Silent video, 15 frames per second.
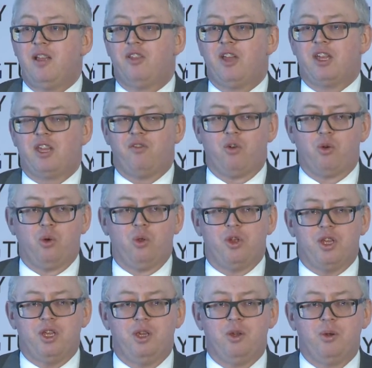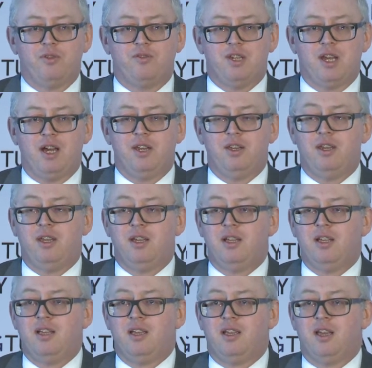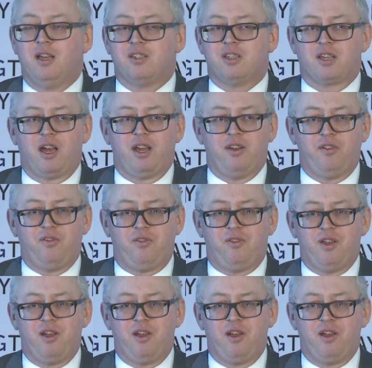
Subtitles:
Thank you for all that you have done as the kind of